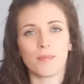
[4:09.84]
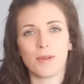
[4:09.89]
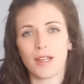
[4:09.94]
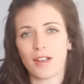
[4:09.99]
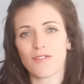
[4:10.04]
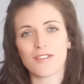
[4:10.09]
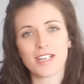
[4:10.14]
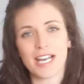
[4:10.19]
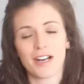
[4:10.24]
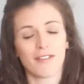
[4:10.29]

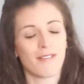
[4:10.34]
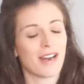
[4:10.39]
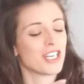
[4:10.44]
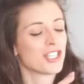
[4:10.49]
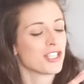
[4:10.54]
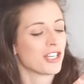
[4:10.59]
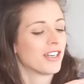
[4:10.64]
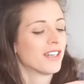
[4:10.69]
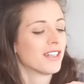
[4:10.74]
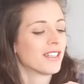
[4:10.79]
like for
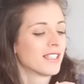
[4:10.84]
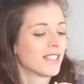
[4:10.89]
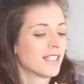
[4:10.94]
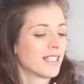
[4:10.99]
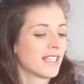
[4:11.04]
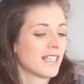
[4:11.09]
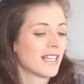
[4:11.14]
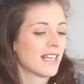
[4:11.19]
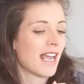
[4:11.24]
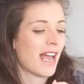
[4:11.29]
decoration.
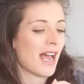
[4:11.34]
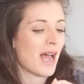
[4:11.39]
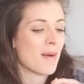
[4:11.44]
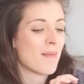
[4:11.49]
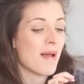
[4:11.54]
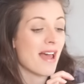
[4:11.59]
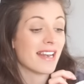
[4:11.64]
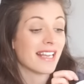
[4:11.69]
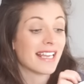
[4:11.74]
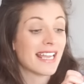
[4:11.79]

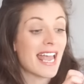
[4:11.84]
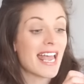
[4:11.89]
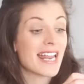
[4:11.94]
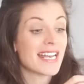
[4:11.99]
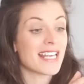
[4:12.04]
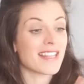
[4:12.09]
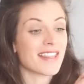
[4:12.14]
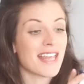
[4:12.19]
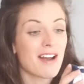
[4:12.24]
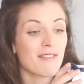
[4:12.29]
And
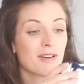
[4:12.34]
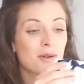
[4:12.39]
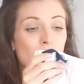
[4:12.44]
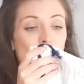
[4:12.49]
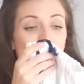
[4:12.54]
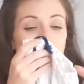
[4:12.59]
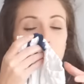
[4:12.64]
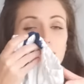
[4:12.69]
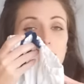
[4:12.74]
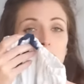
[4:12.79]
again, they're in
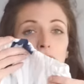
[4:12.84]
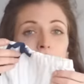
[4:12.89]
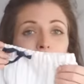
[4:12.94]
1 to